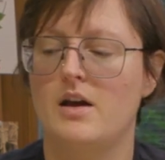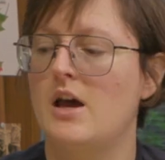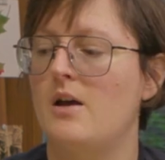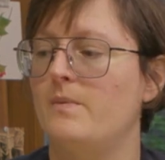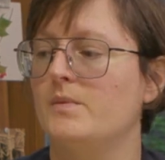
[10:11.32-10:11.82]

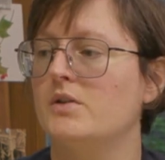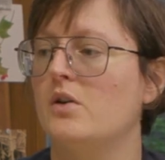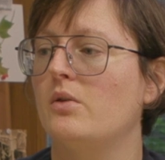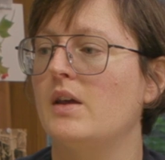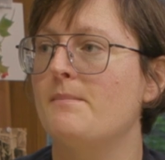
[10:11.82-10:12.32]
Um,
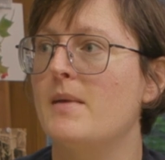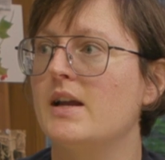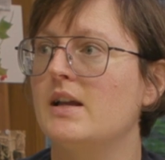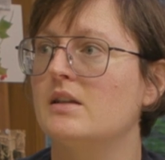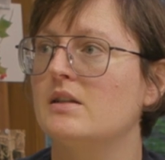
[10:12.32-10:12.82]
so they
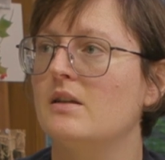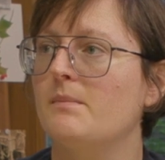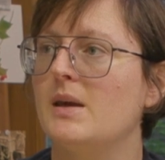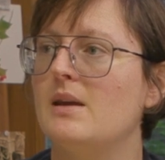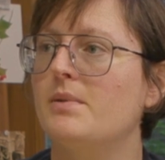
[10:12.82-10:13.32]
might
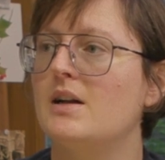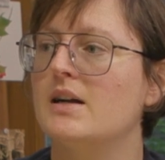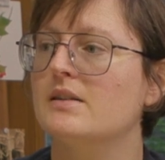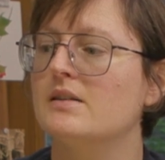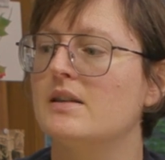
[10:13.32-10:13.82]
be
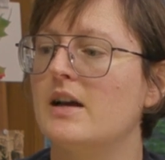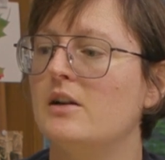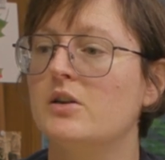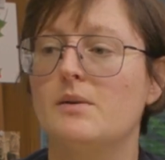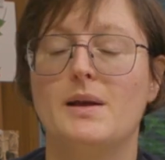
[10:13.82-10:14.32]
plants
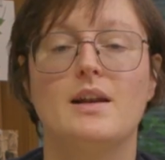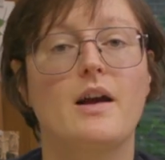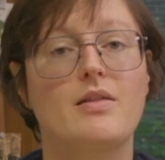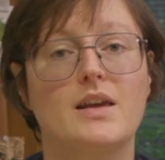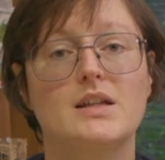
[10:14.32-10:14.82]
that look a bit
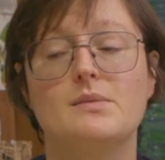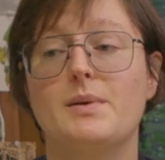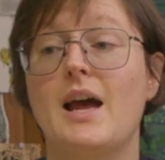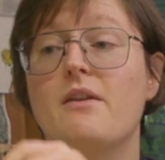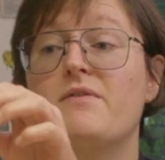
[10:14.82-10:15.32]
like this
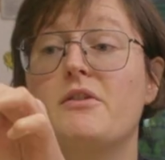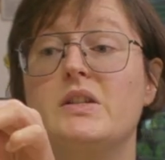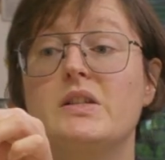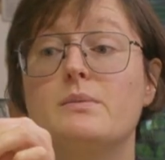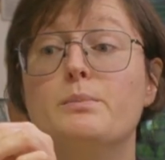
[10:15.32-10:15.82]
but have
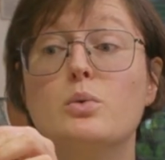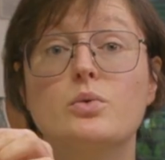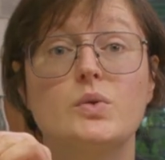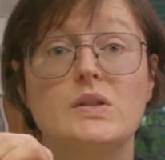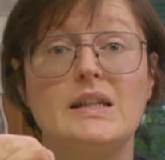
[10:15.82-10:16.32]
very
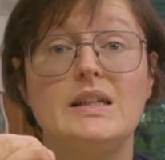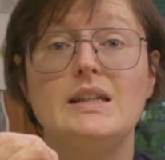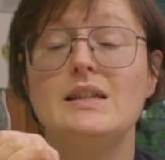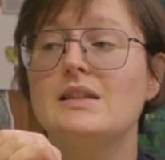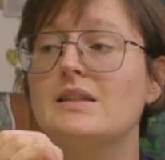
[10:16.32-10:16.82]
small
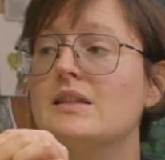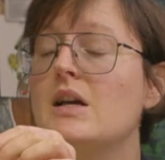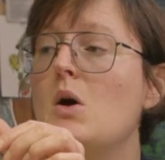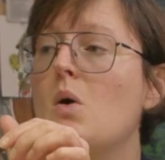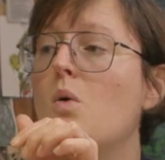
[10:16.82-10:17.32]
seeds,
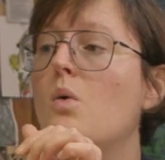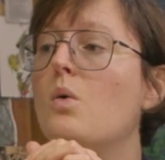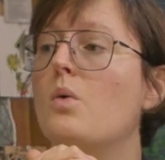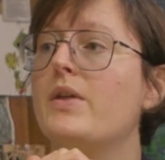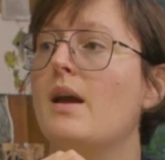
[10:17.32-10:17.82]

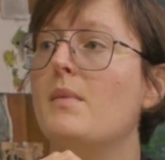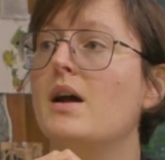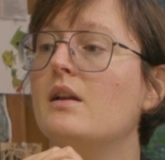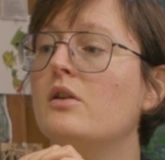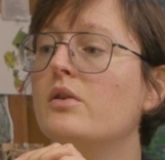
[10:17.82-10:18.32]
or they
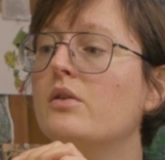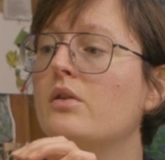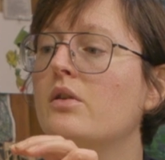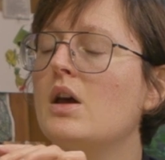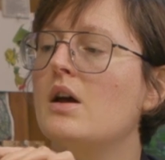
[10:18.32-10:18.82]
might
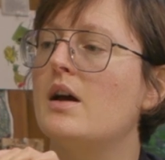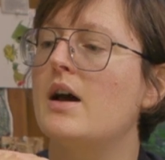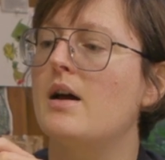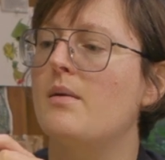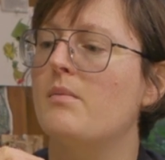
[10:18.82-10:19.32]
look
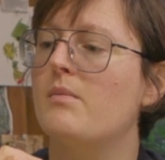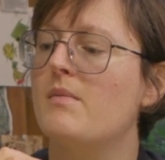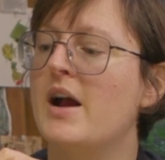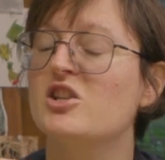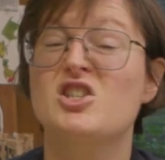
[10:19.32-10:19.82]

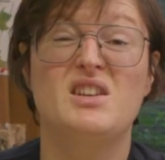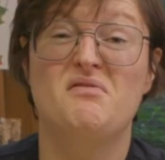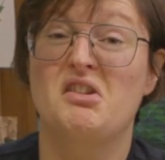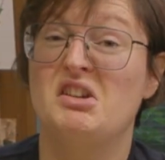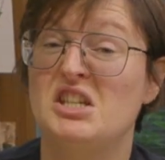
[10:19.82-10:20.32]
um, actually
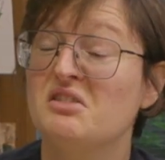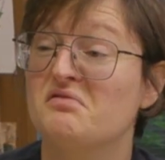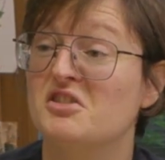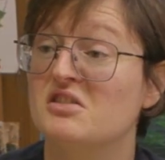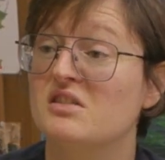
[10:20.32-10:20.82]
very
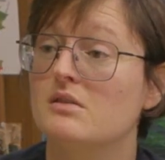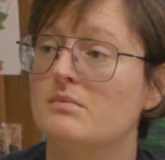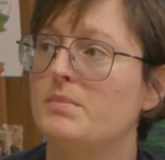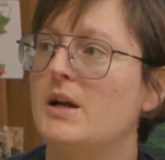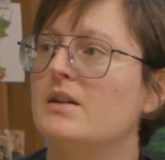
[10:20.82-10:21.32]
different,
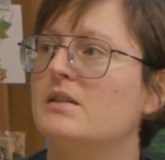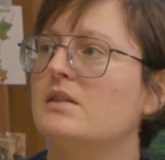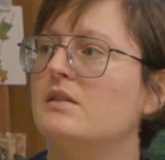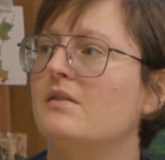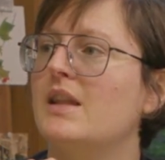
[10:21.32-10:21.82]

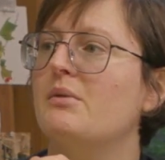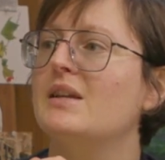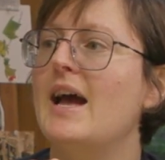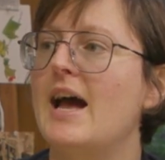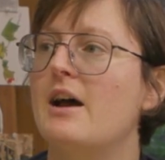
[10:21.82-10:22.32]
but they
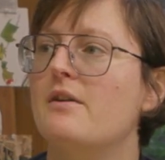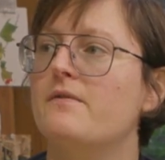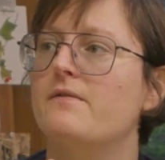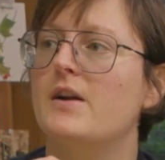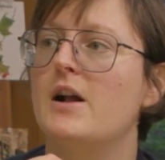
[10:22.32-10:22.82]
would
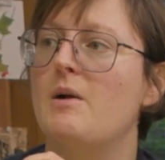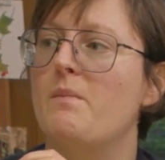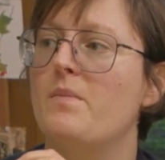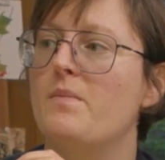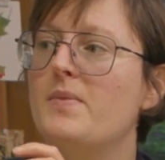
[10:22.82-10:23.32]
have
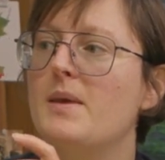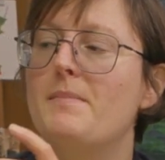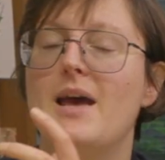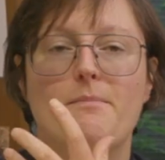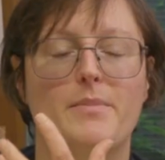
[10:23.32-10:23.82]
um, the
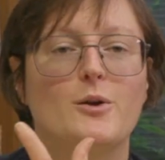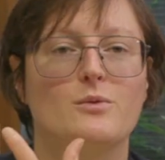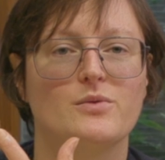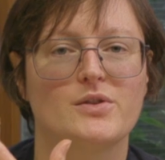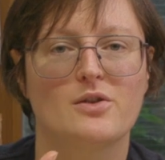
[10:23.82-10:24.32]
bare
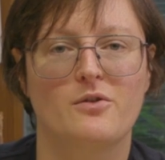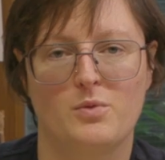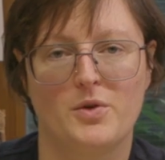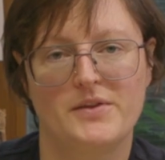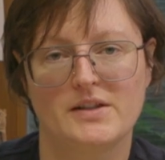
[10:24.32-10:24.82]
bones of
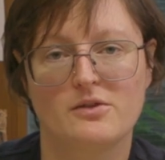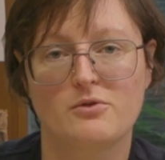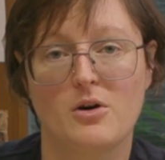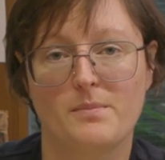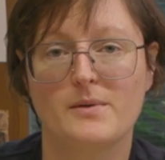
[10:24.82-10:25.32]
what this
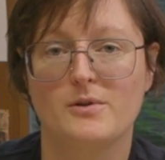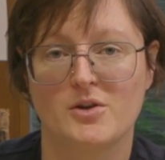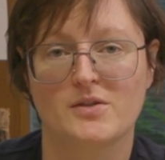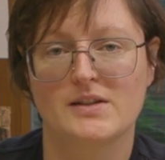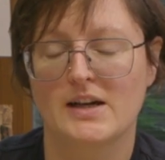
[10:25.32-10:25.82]
crop
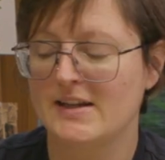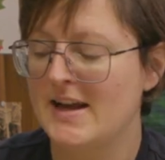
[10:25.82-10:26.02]
looks like